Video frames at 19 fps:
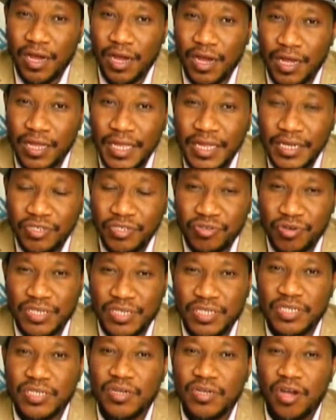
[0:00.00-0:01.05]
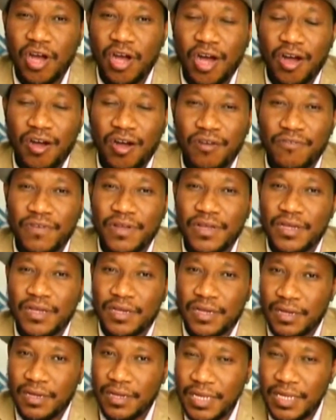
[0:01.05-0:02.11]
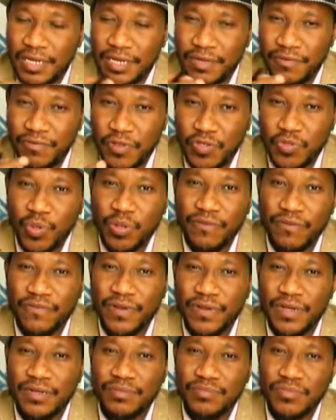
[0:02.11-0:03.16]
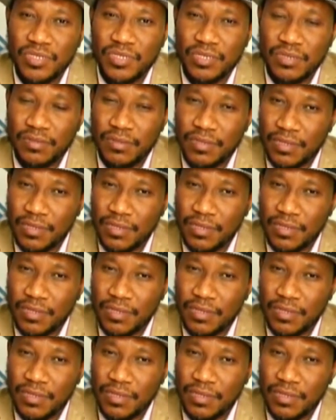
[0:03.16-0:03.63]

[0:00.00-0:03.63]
interest of individual firms,